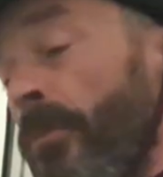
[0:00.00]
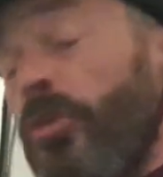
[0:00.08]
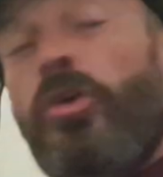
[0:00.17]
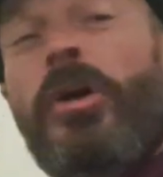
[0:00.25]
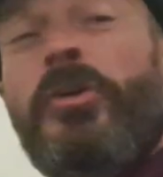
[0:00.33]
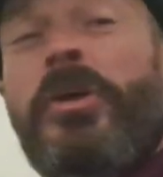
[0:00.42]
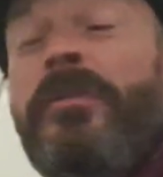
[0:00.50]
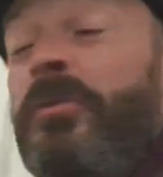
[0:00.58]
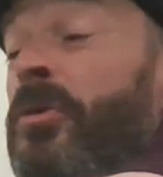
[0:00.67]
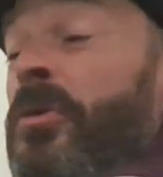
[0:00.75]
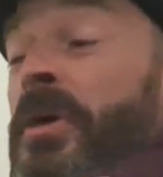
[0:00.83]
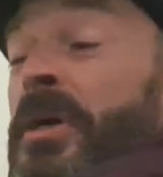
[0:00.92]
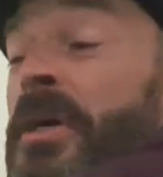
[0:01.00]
So I don't even know.